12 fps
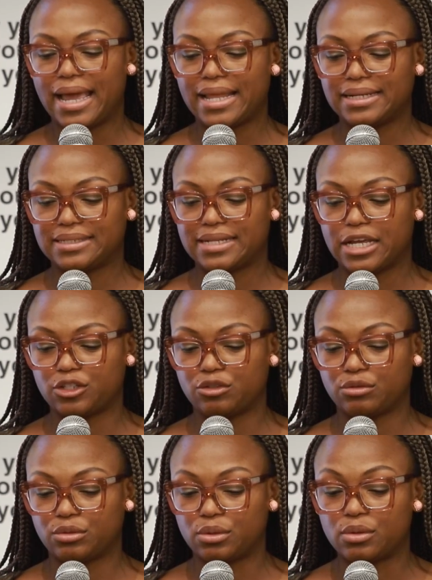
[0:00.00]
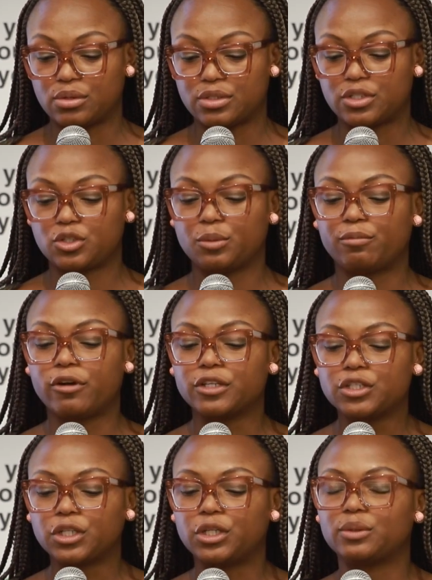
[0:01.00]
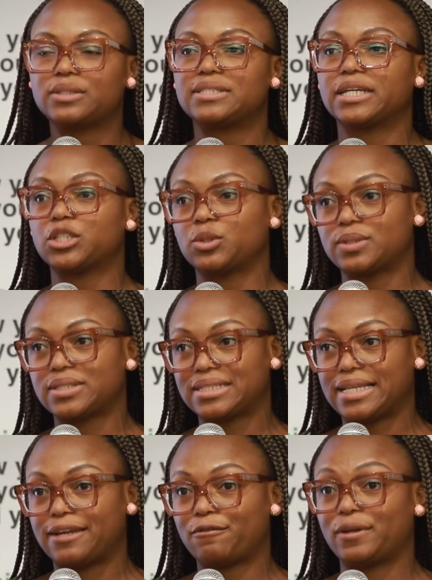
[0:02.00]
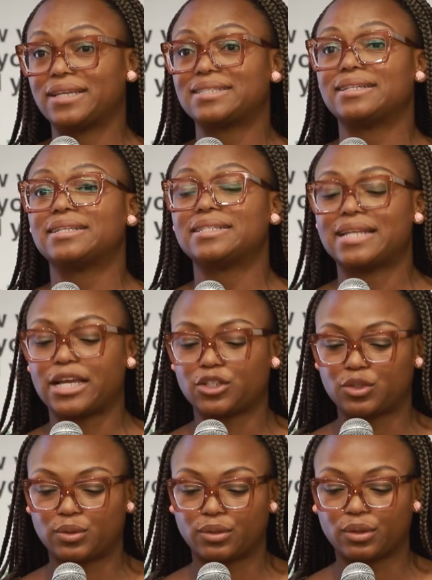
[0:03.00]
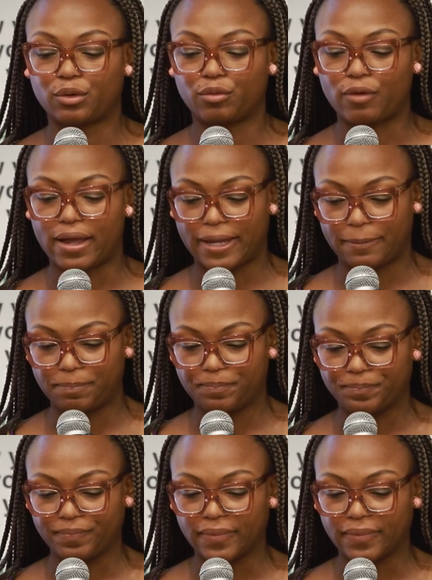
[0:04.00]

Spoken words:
and international laws to prosecute sexual slavery as an international crime.